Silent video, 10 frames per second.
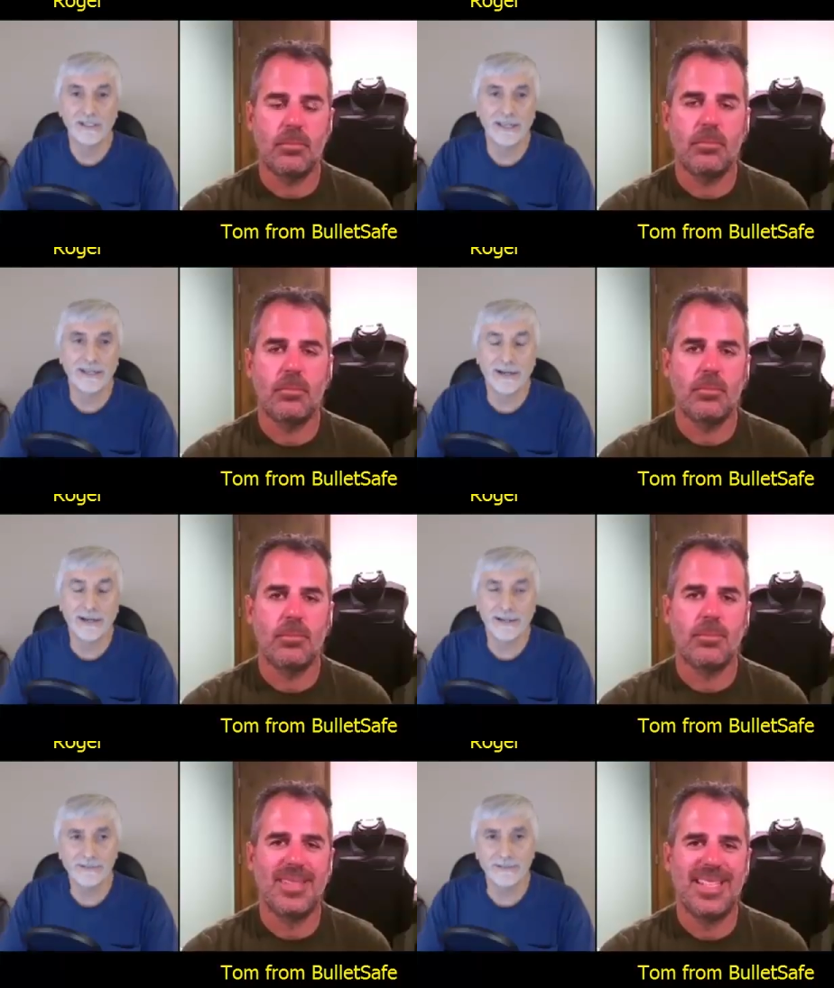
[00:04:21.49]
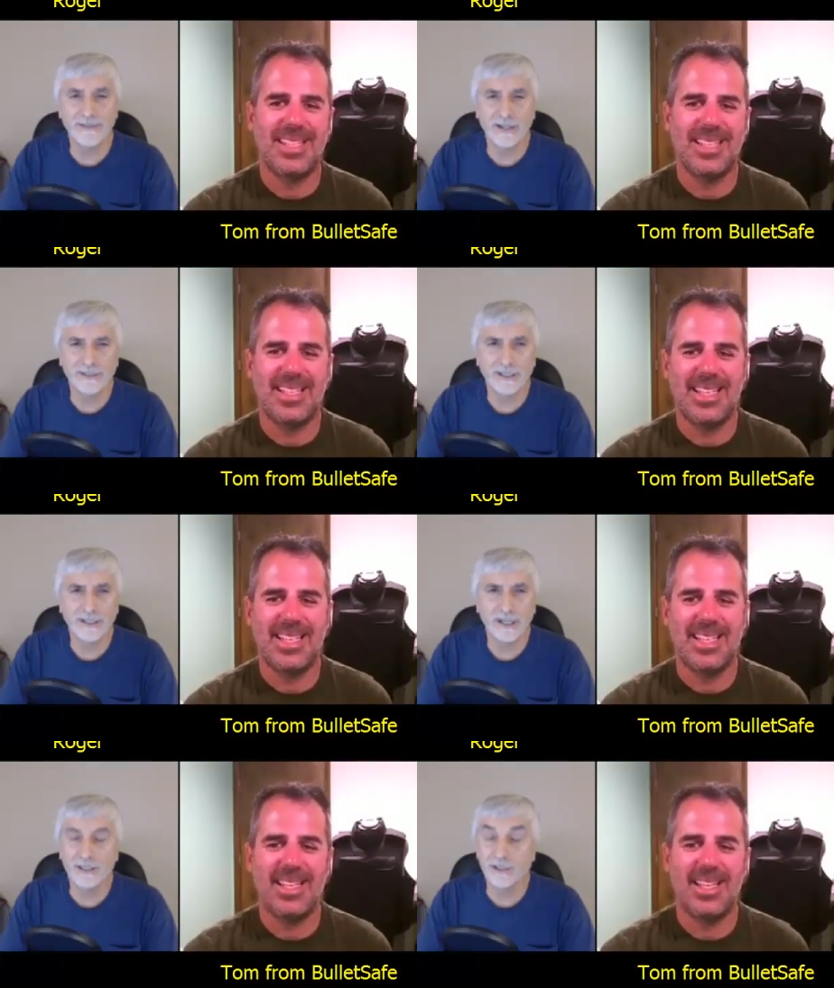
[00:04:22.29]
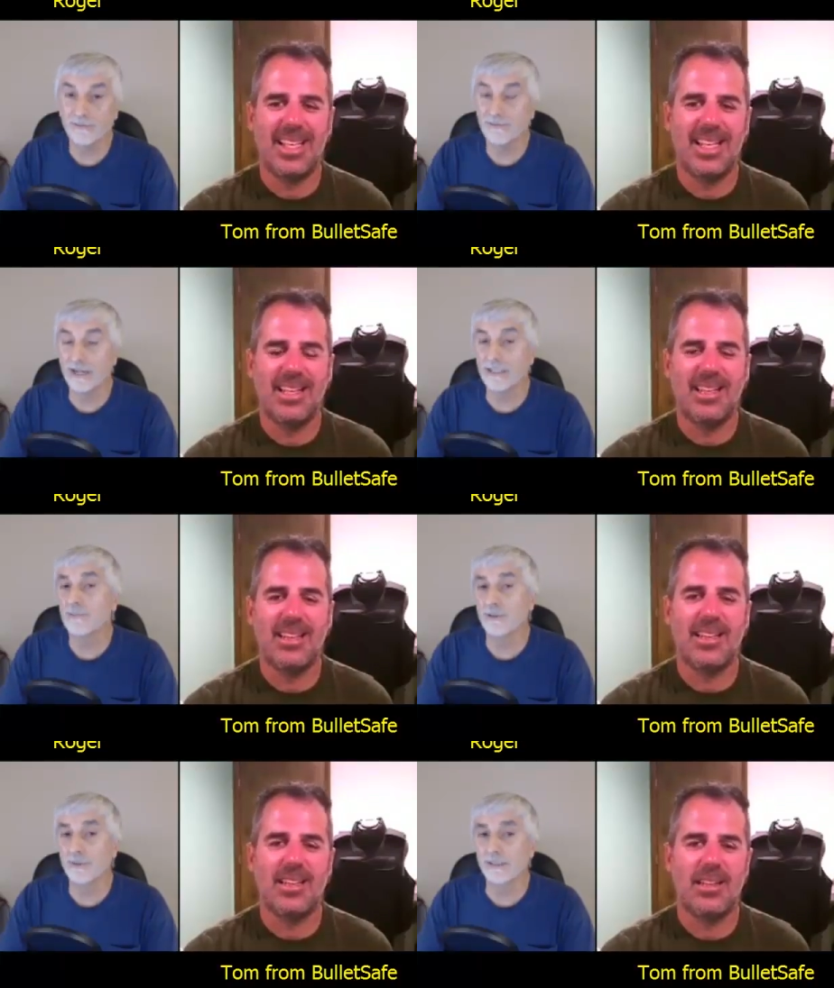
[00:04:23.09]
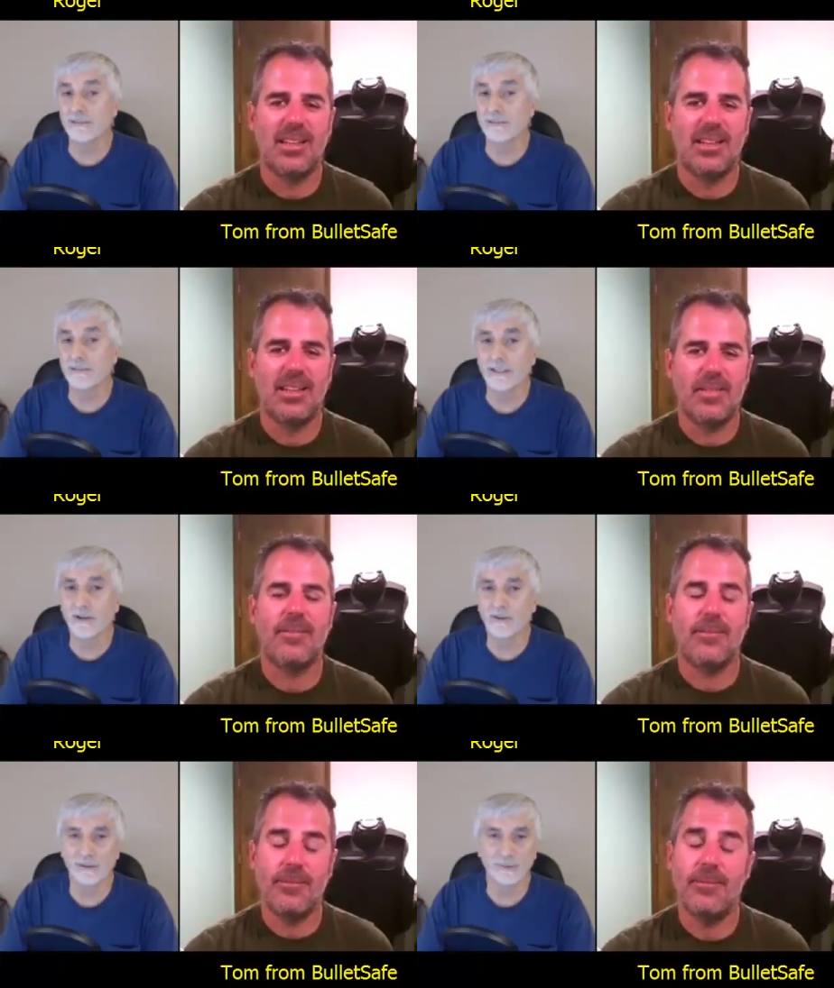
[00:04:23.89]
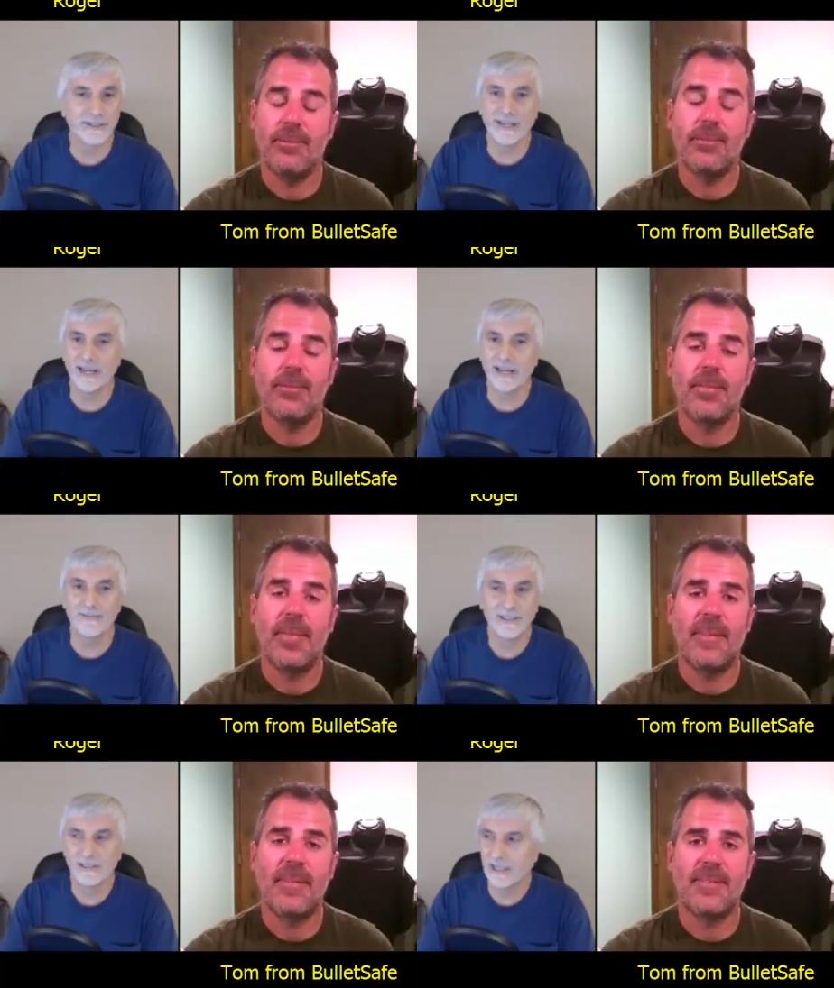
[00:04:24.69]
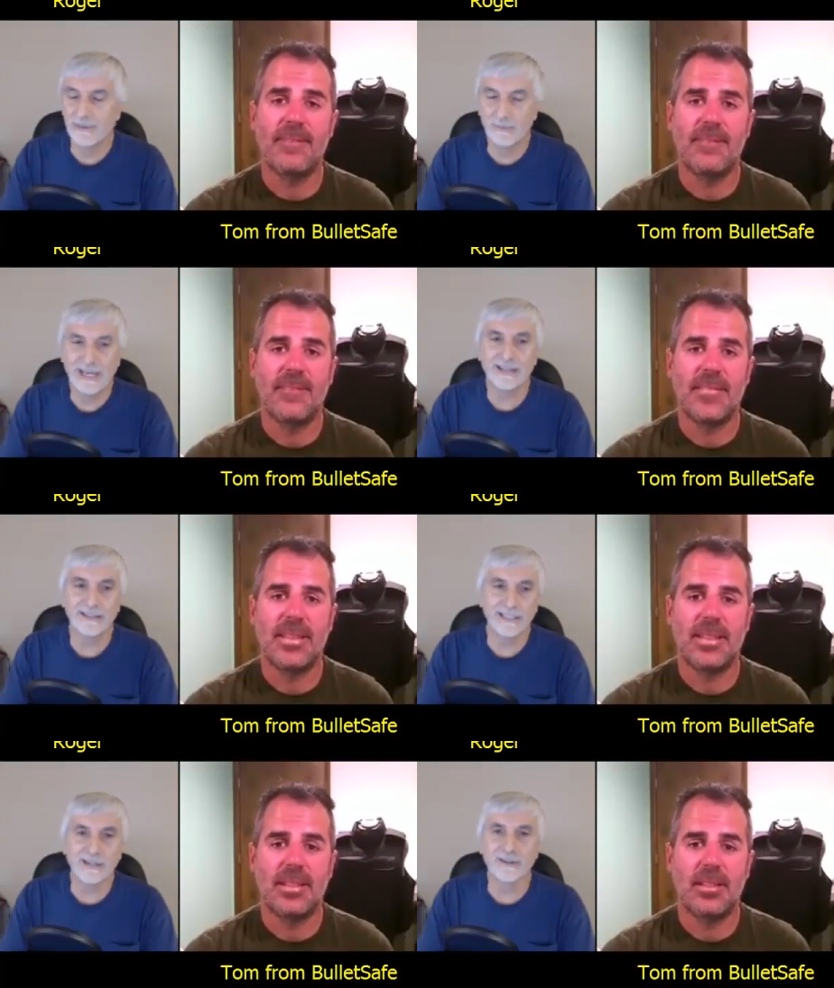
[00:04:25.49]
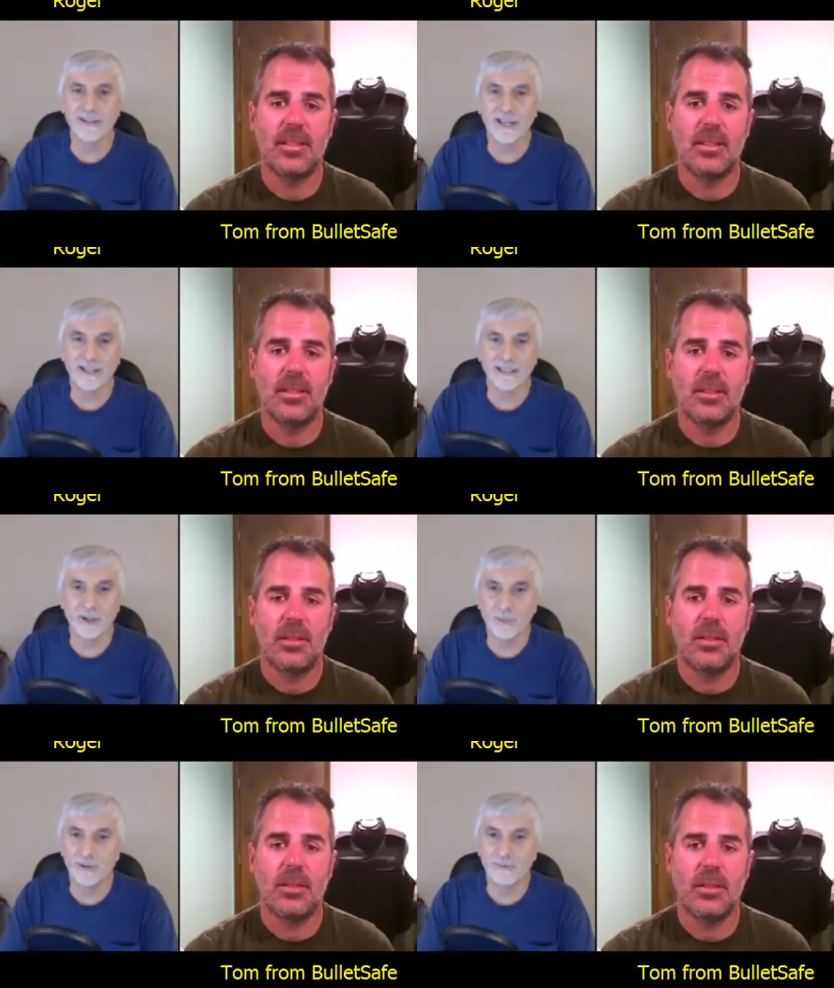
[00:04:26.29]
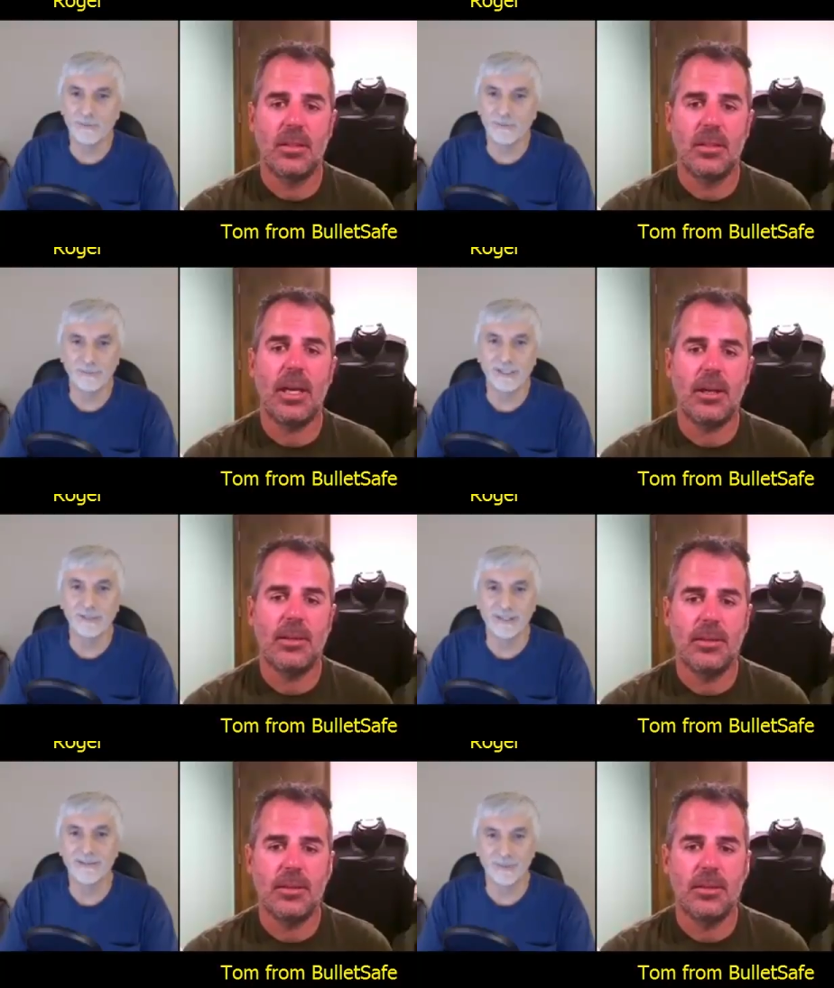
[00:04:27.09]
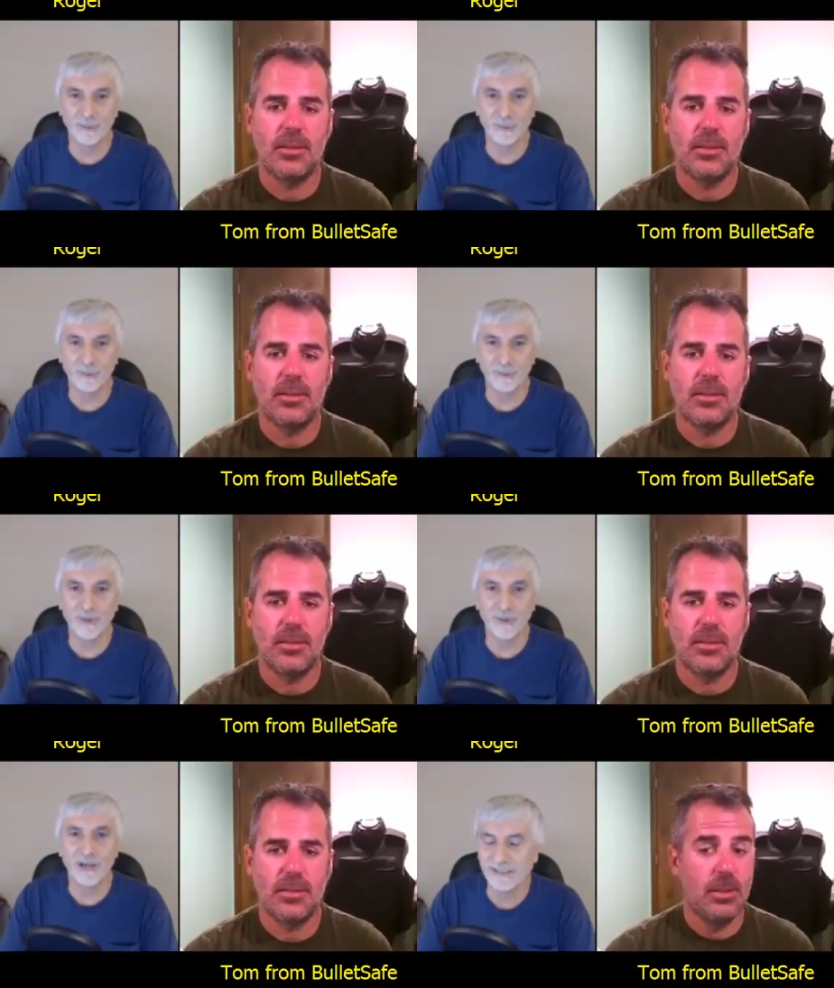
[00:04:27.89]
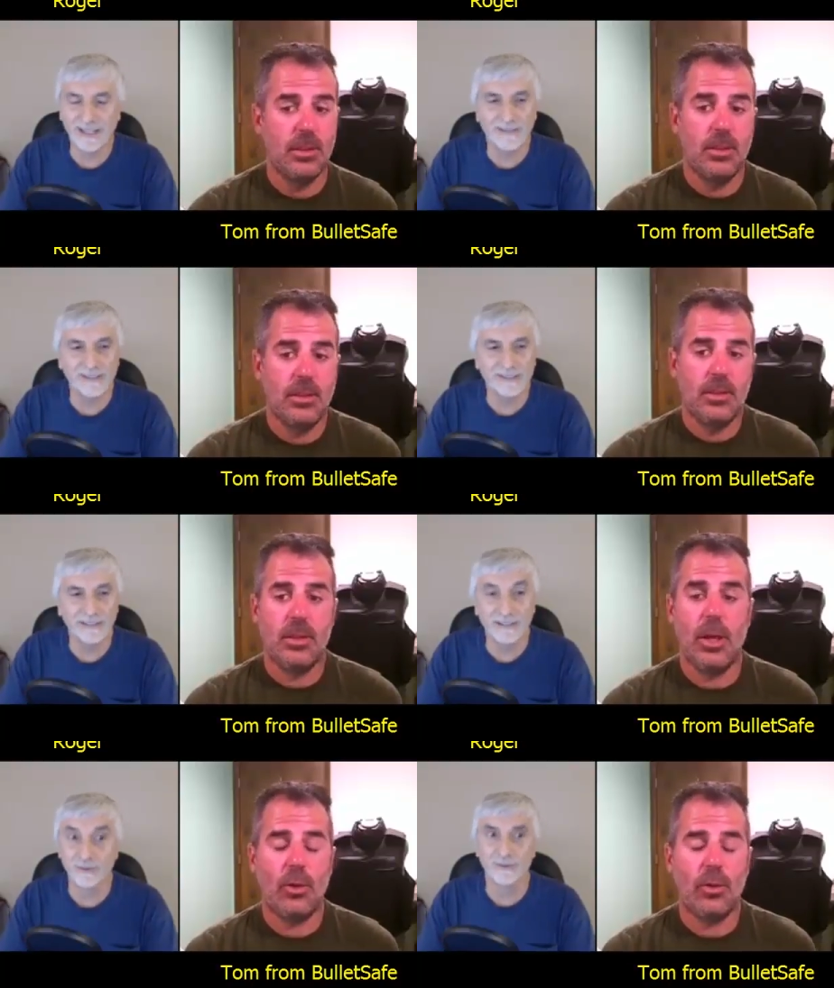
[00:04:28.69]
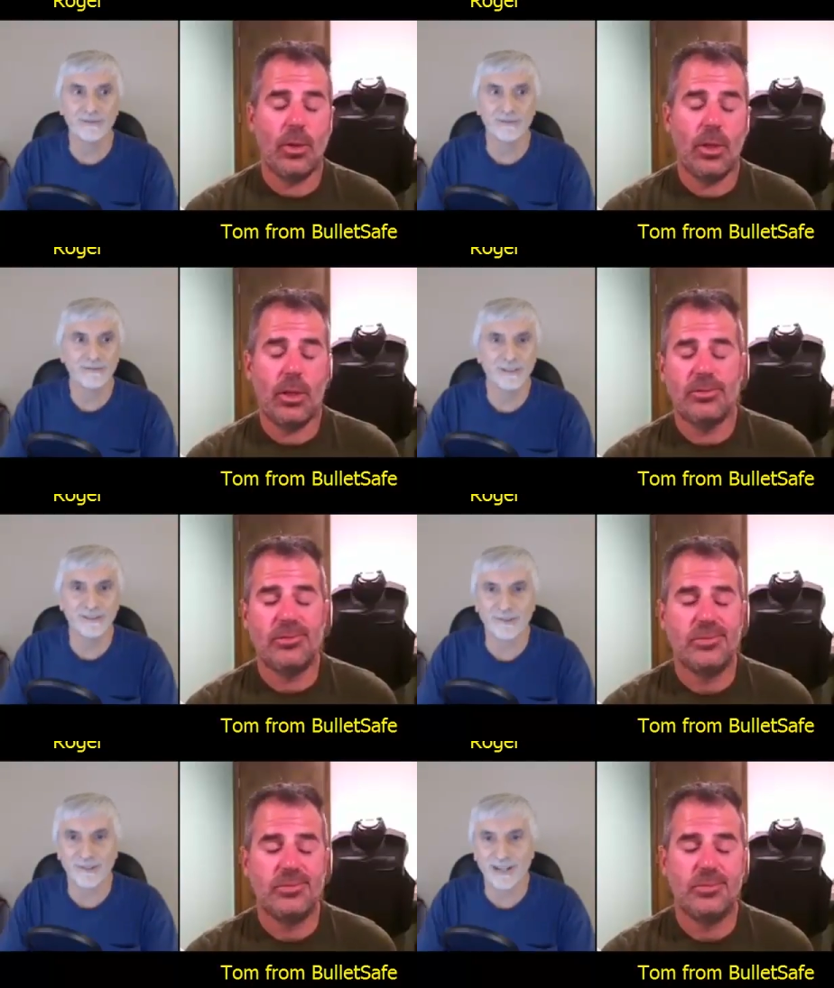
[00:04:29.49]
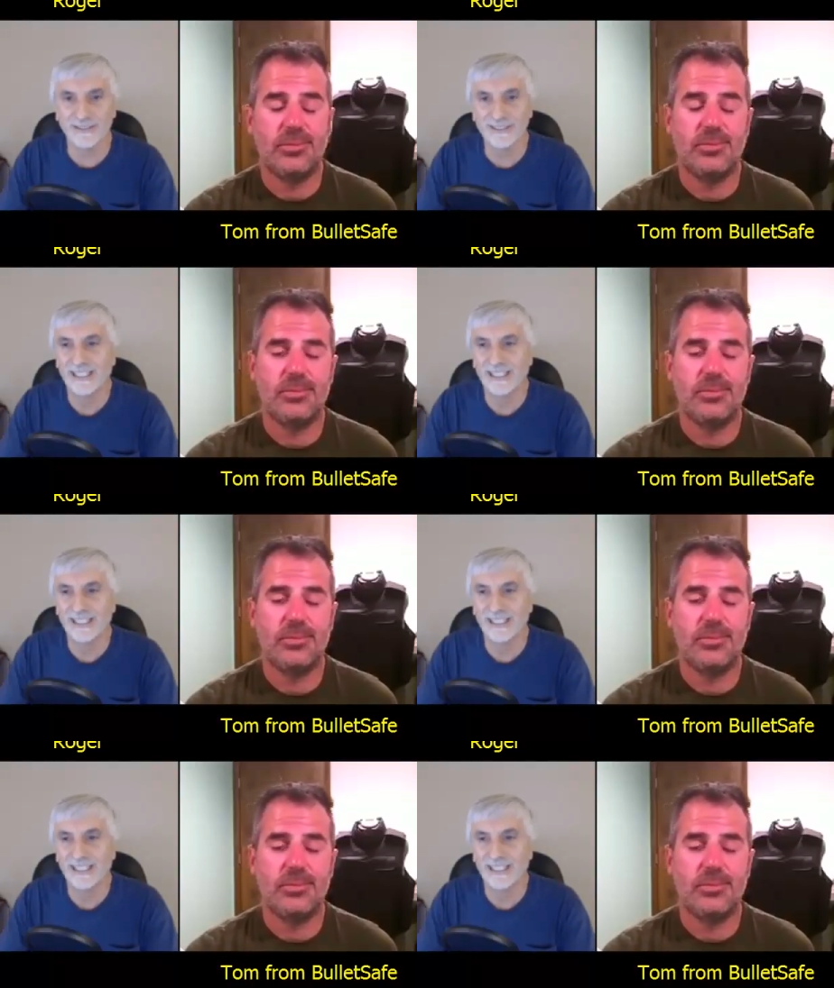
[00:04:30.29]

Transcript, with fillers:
Speaker 1: And I actually found a company, you couldn't find them too easily, you know? Of course, uh-huh. we didn't have, I mean, we had the internet, you know, but not, yeah. didn't really have the web as we know it today, obviously. Google no, no. wasn't around.